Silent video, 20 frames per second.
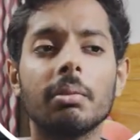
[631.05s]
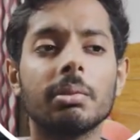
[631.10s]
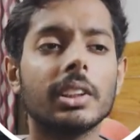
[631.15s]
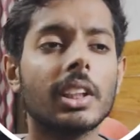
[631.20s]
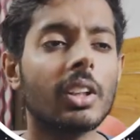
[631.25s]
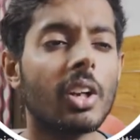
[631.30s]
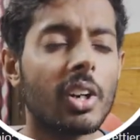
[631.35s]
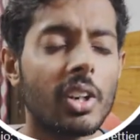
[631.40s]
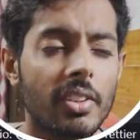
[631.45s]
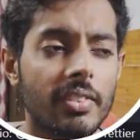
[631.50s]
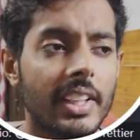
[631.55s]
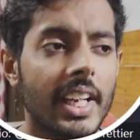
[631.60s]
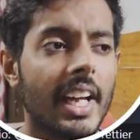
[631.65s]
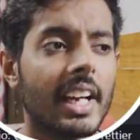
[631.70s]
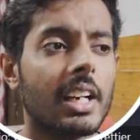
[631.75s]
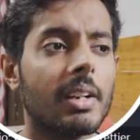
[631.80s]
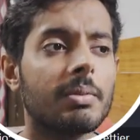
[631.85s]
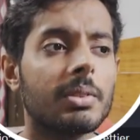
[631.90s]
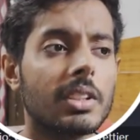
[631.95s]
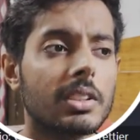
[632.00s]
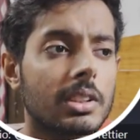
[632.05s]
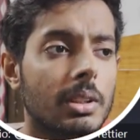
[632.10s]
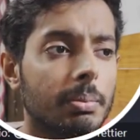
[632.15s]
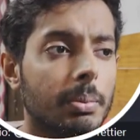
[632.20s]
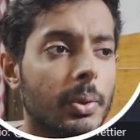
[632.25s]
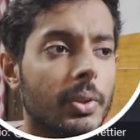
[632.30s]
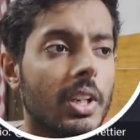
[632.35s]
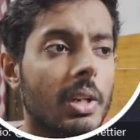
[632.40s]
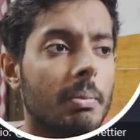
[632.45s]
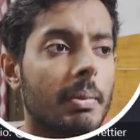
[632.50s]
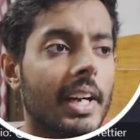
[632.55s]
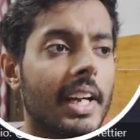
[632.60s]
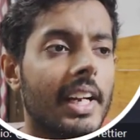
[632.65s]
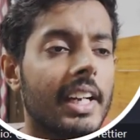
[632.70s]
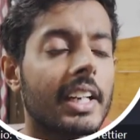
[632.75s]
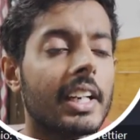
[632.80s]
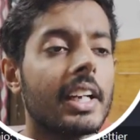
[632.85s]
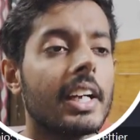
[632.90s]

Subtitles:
A lot of diagrams are supported by it,